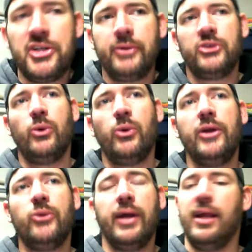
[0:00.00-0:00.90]
with
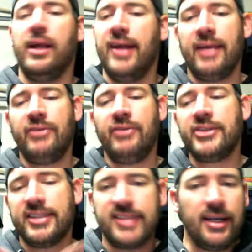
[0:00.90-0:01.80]
2020, and if there's a
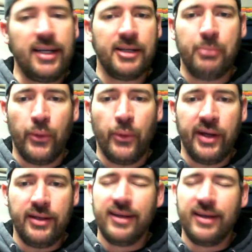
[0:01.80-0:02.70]
selling point
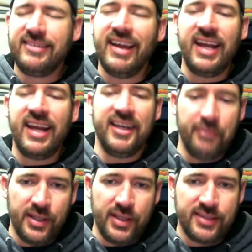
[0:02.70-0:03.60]
to any of
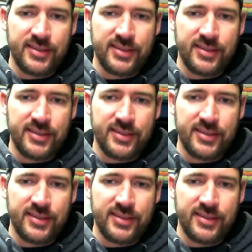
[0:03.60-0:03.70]
this,